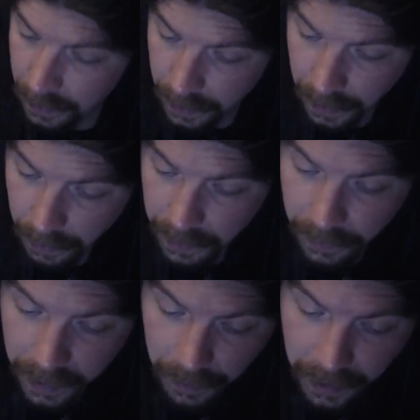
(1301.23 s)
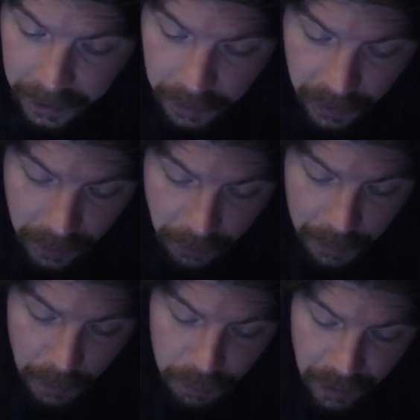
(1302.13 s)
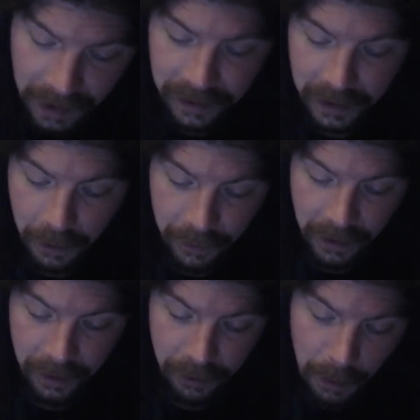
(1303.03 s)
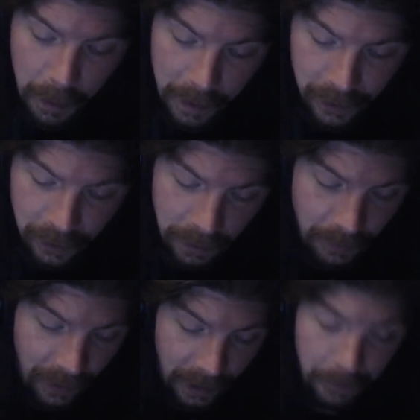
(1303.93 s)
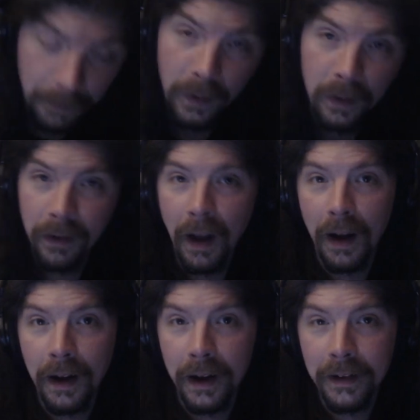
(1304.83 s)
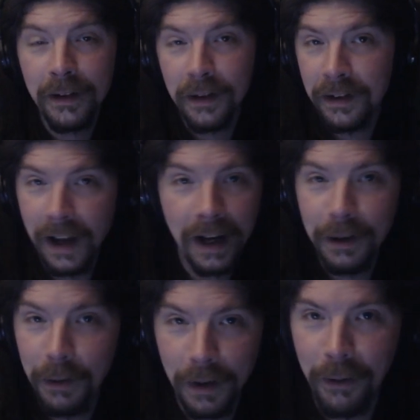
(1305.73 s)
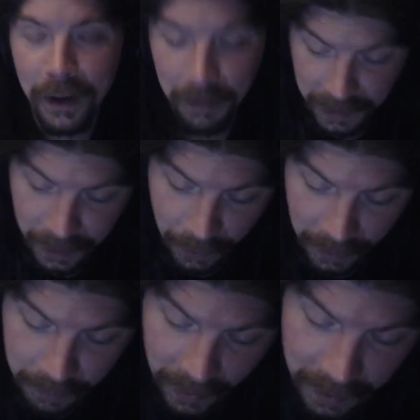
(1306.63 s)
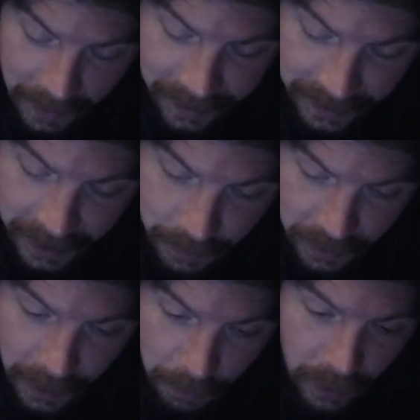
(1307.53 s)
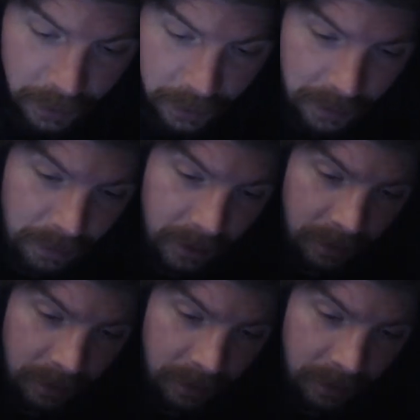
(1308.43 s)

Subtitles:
We want to watch him scream and break stuff and scream about Street Fighter. And that's exactly what I want to be doing. But my system's still broken, but